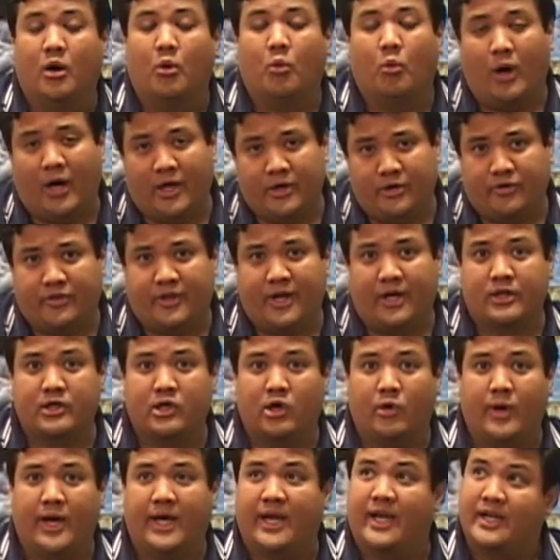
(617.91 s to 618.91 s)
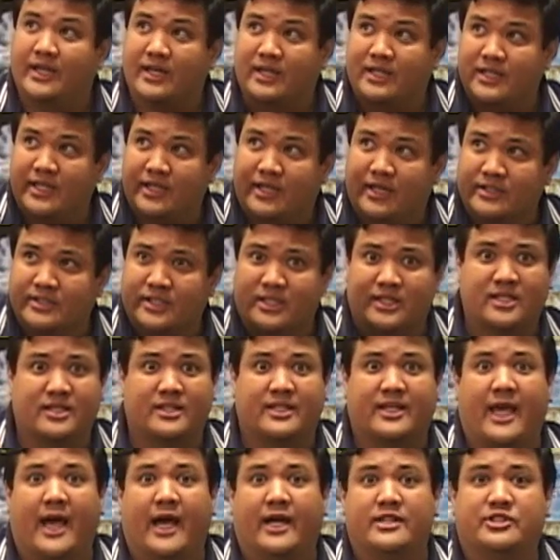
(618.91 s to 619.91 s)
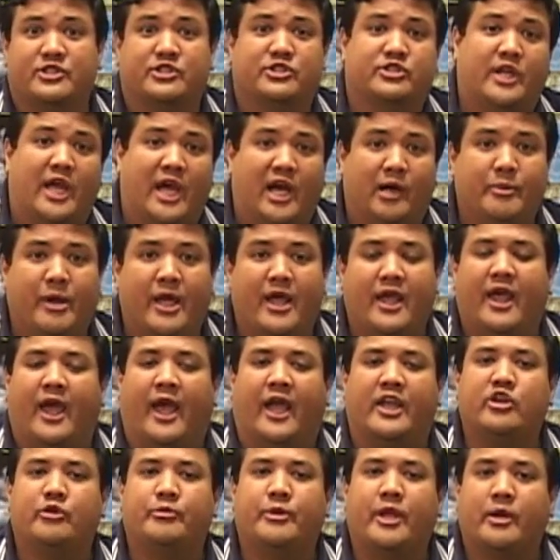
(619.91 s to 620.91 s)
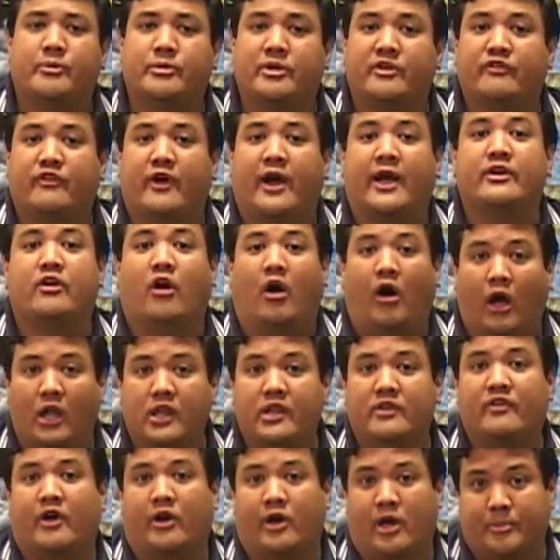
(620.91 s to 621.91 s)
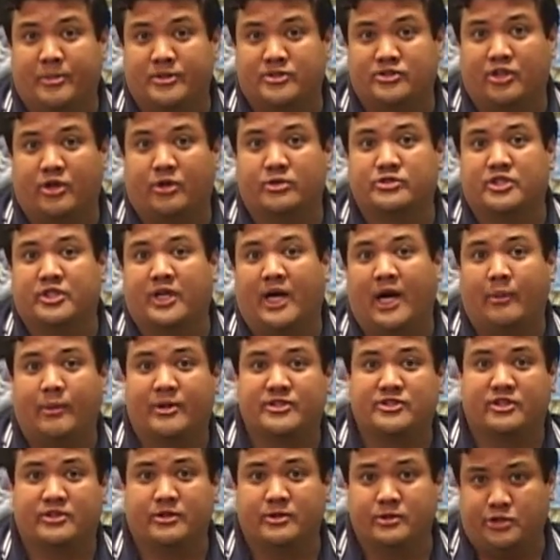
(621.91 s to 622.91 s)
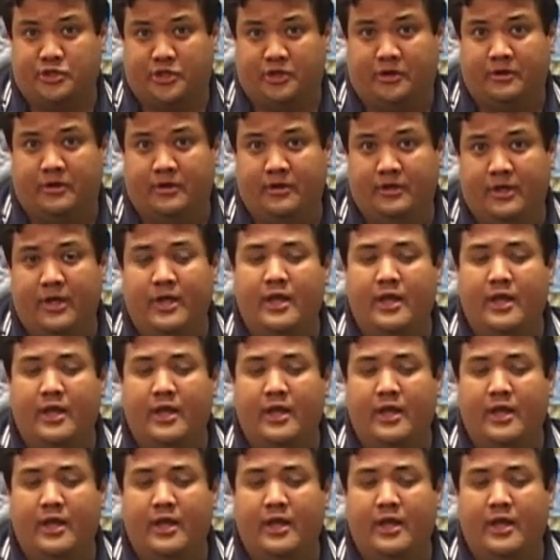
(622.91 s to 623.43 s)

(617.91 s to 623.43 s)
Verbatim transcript: While you're there, go ahead and click on the little gadgets tab and you'll be able to find all of our episodes in high resolution.